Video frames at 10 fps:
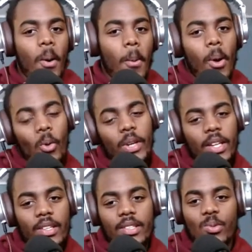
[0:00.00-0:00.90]
on
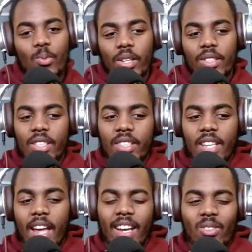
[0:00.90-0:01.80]
this, when she was
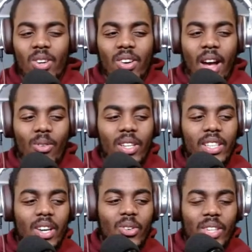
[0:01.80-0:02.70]
like, well, I
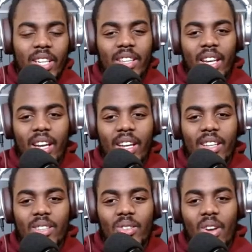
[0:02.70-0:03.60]
really don't need that.
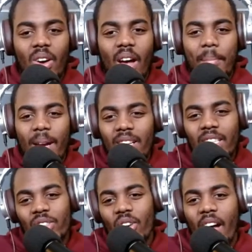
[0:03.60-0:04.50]
I
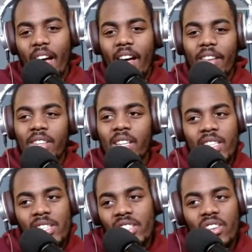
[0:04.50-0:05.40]
barely drive.
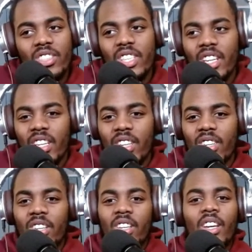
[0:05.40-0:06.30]
It's just gonna sit
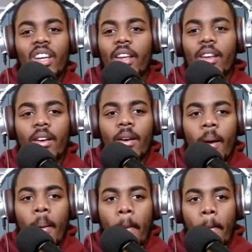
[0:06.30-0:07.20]
in
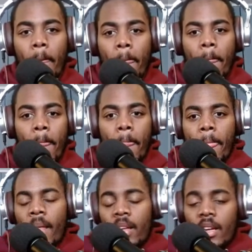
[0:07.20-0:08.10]
the
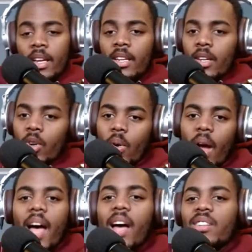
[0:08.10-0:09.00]
in the
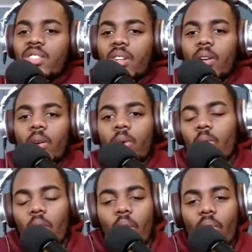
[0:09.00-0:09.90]
garage,
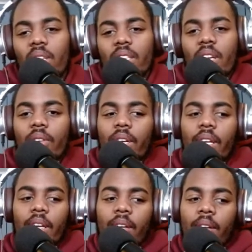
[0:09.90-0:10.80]
so I really don't
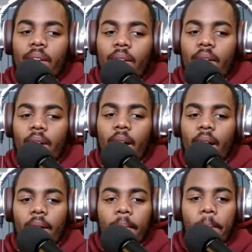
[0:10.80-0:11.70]
need it.
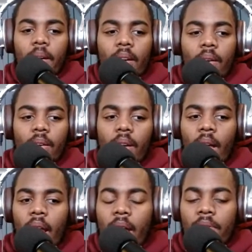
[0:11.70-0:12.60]
But
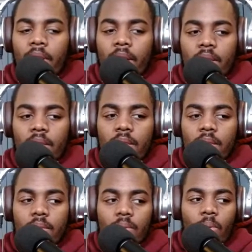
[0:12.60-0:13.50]
a lot of us,
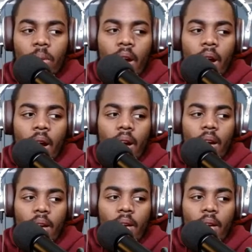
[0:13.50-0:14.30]
we are